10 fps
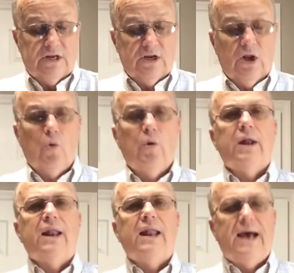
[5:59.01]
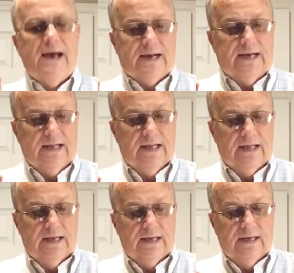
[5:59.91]
and no one like
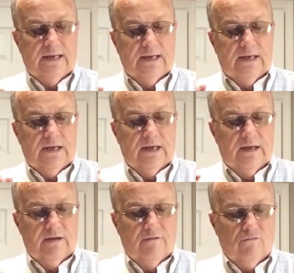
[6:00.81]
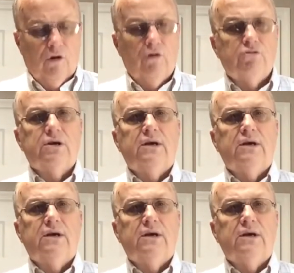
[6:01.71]
rose